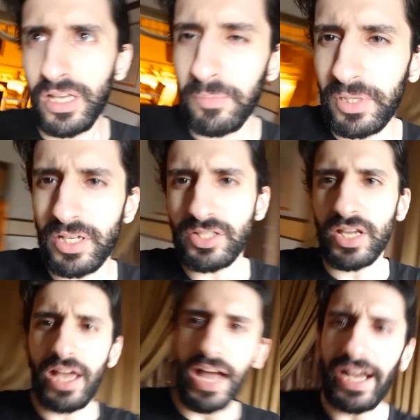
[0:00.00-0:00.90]
Because
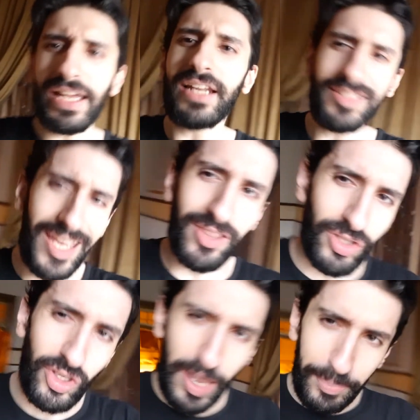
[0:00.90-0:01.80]
I gotta take
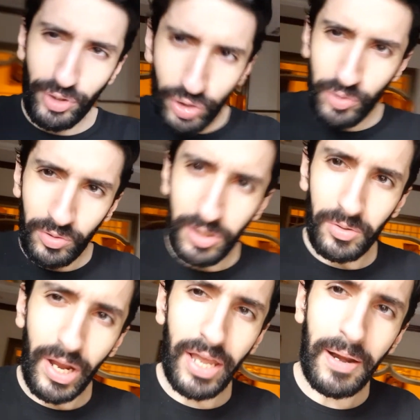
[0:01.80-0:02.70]
this opportunity,
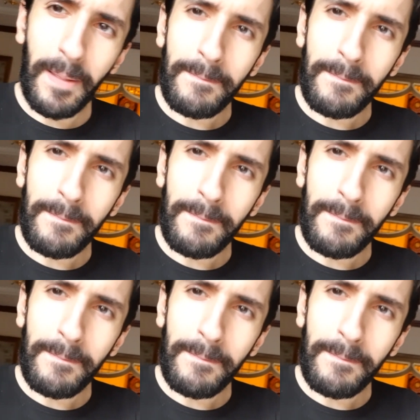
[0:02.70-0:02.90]
right?